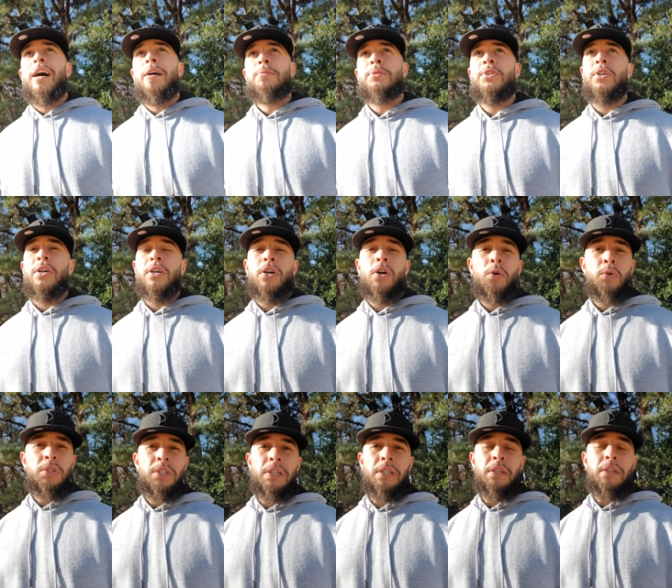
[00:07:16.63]
start
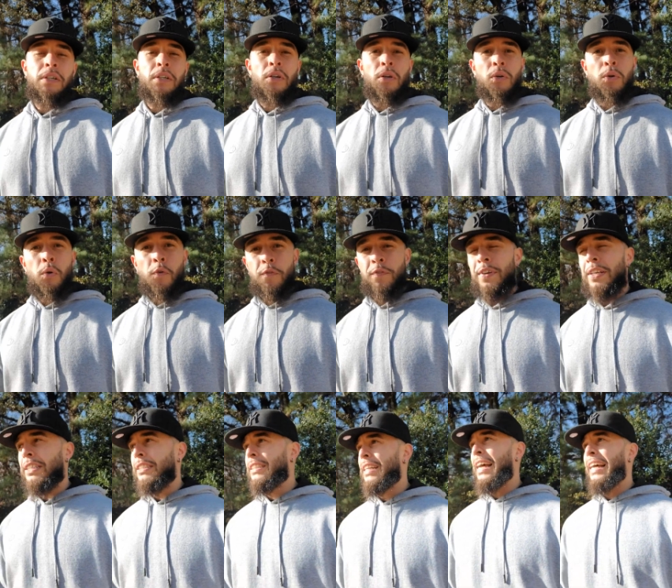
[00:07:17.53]
coaching, group
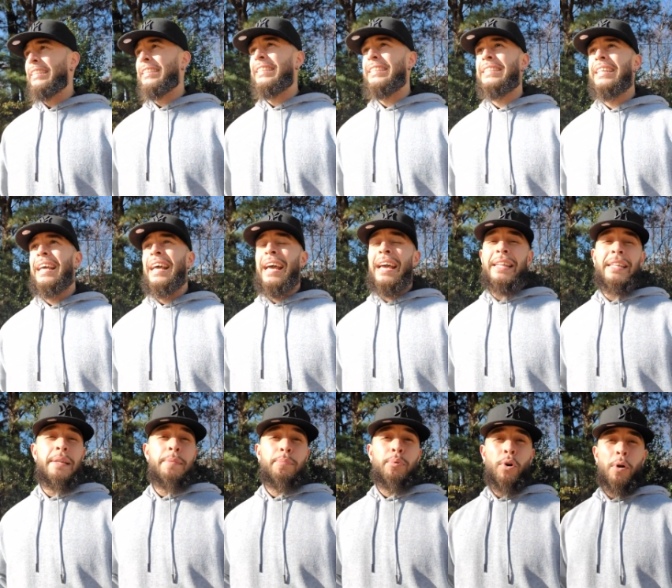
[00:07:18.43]
fitness classes, and
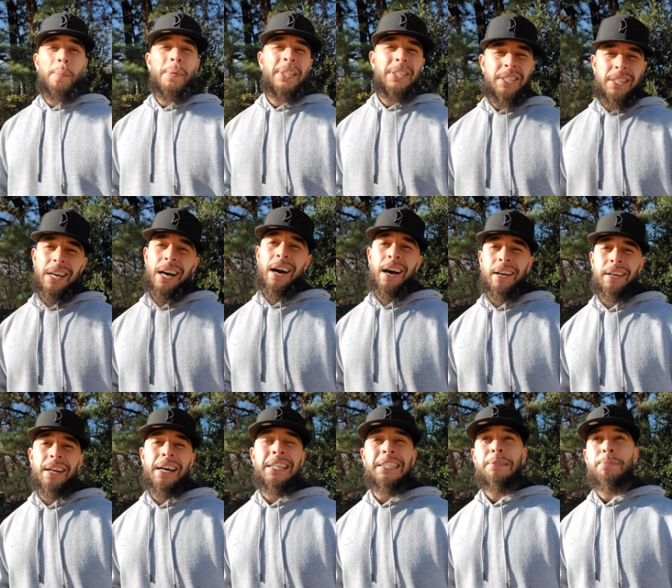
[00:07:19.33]
then brought me to the
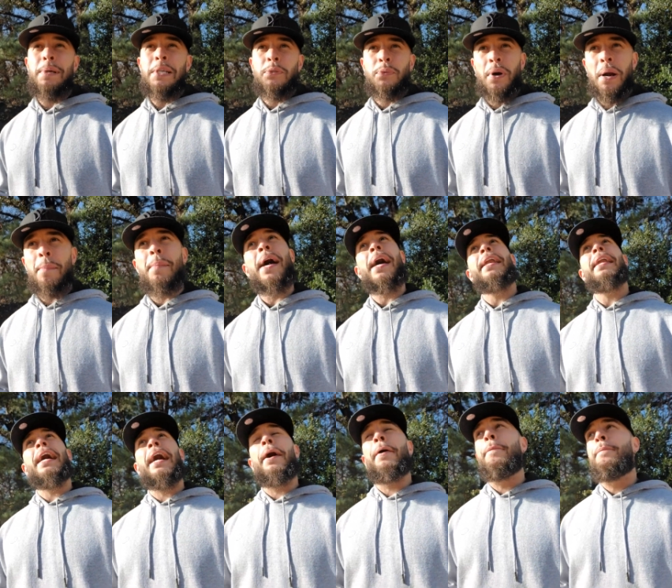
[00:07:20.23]
online space where I'm at
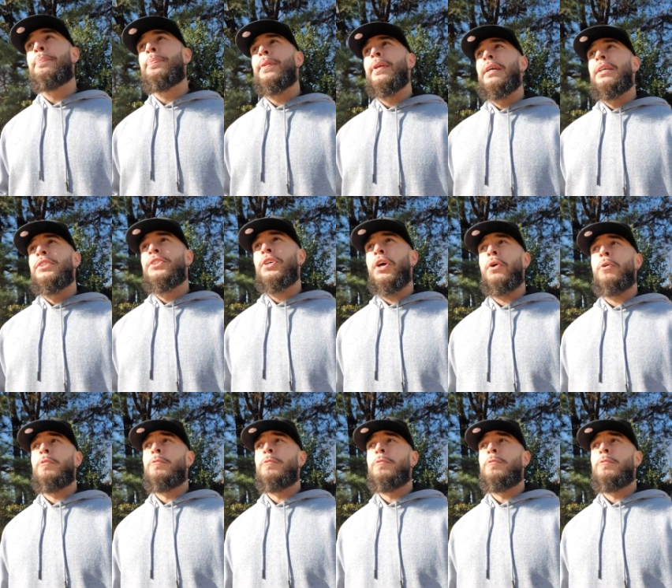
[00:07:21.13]
now. So